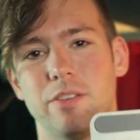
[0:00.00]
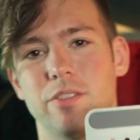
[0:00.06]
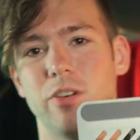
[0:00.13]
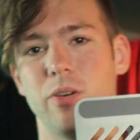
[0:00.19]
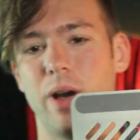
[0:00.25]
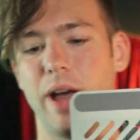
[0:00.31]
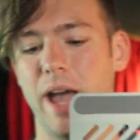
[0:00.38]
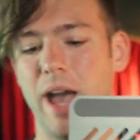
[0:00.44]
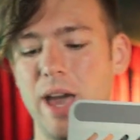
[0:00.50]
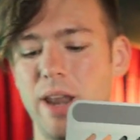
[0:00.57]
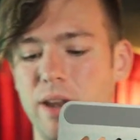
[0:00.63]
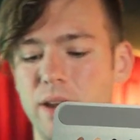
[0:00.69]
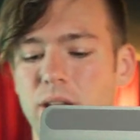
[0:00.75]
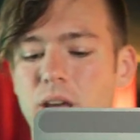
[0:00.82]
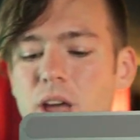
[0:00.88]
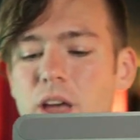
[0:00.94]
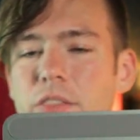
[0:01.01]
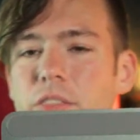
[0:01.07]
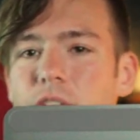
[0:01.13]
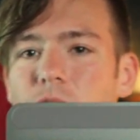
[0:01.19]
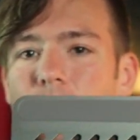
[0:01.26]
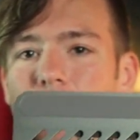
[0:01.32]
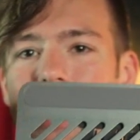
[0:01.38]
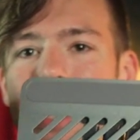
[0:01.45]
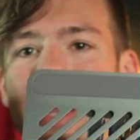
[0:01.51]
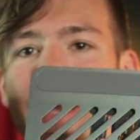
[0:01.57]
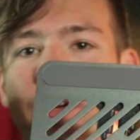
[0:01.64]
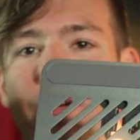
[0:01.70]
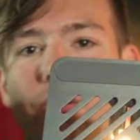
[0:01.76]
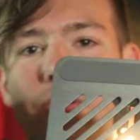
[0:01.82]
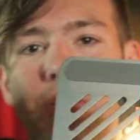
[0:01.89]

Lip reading: So I added this mechanical